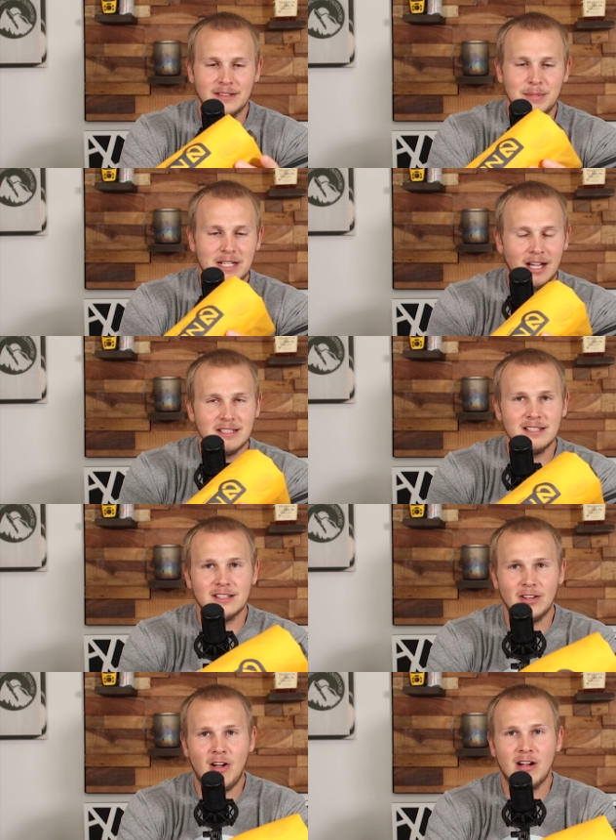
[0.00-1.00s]
Because it's
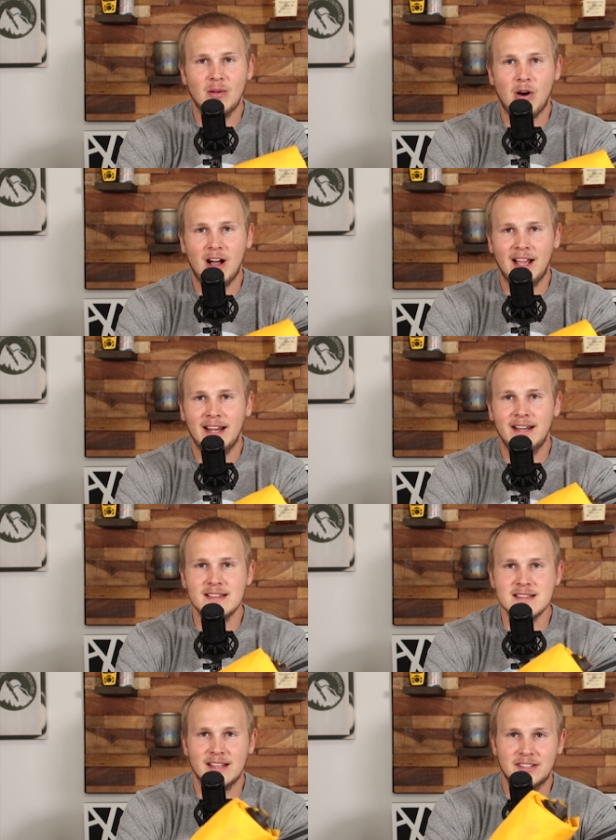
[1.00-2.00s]
a long wide,
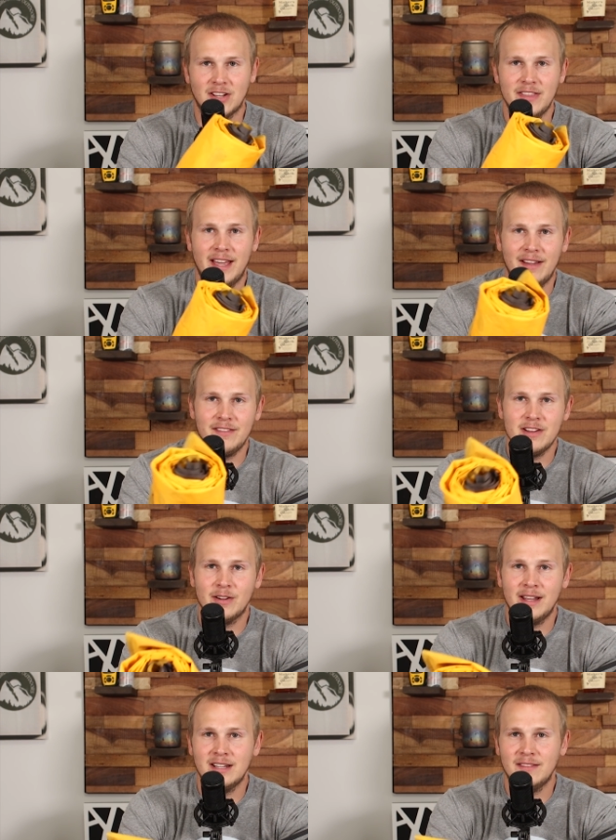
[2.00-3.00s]
it's on the
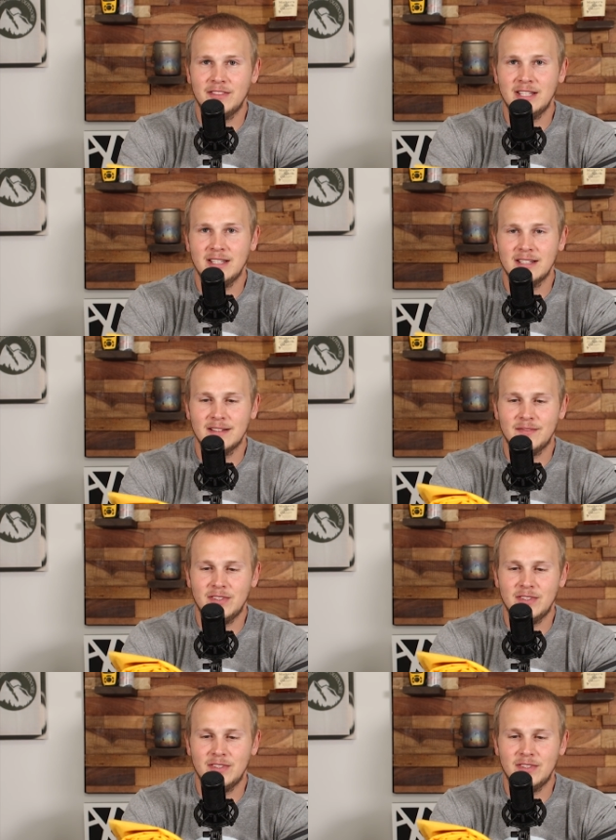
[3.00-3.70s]
heavier end of the